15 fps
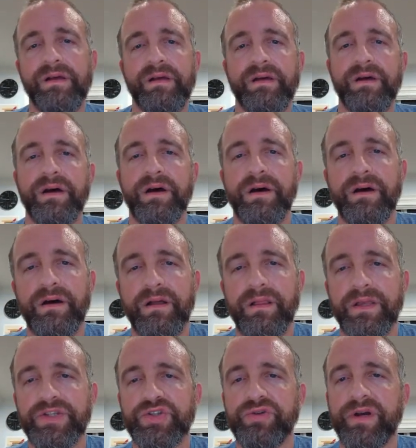
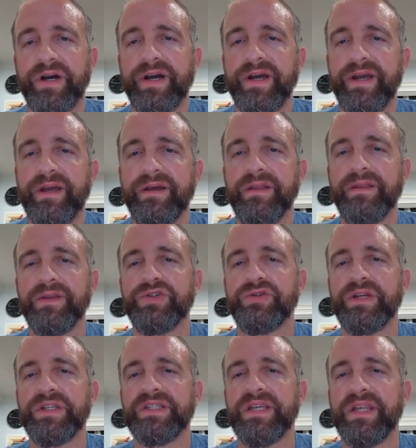let's try
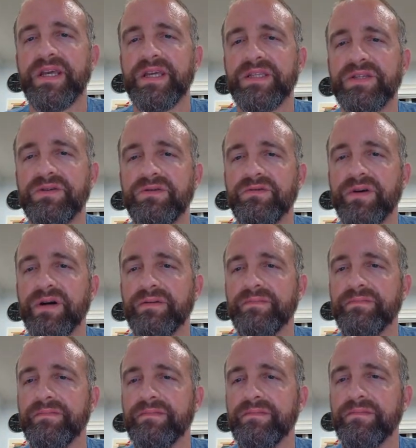setting it to